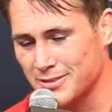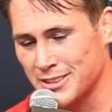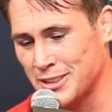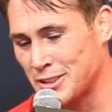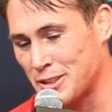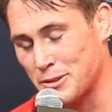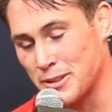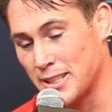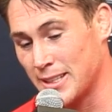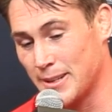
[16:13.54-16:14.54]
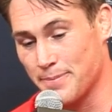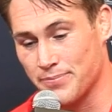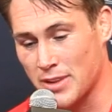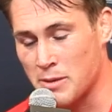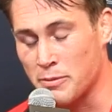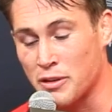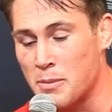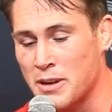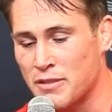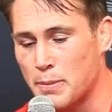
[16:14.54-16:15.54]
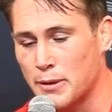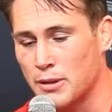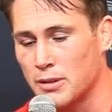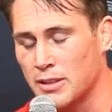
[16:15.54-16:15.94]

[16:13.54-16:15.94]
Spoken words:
You know, I'm from Liverpool.